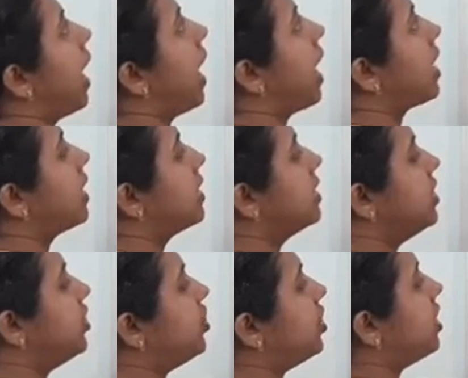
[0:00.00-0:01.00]
angle
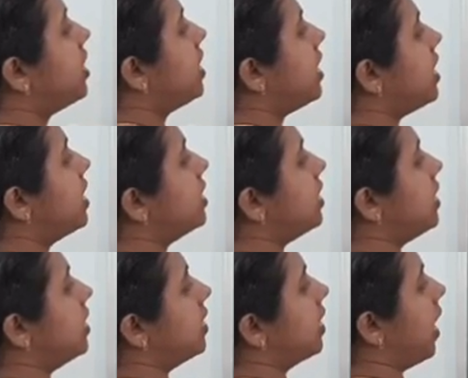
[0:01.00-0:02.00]
GED.
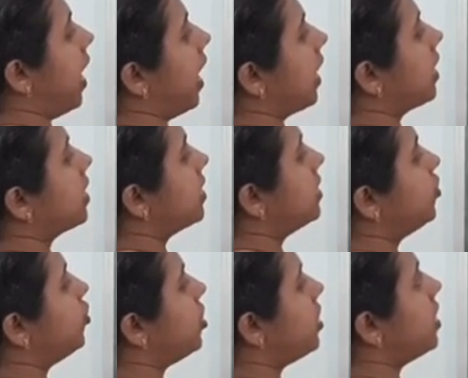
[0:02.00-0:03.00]
Angle
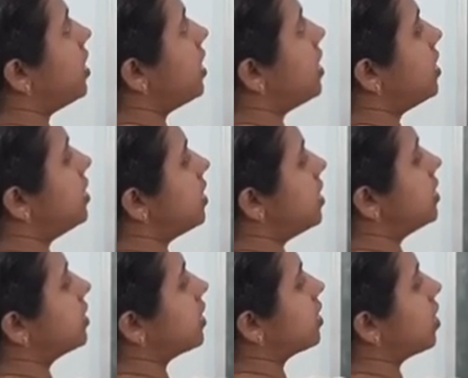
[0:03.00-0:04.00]
GED
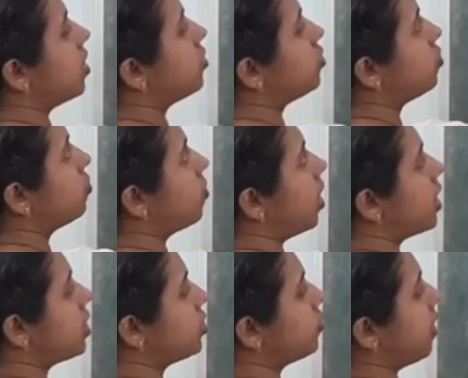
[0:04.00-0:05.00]
is equal to
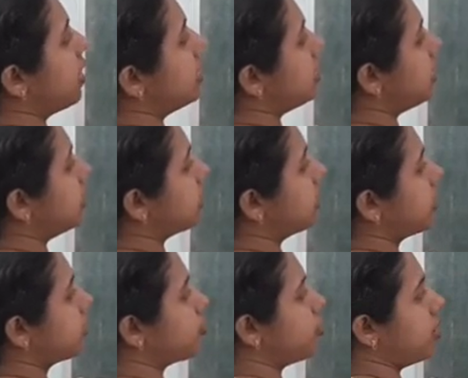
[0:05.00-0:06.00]

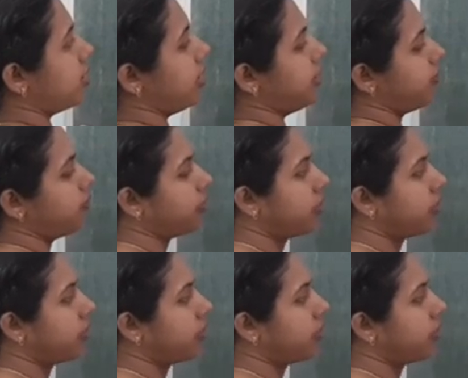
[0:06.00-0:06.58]
126 degree.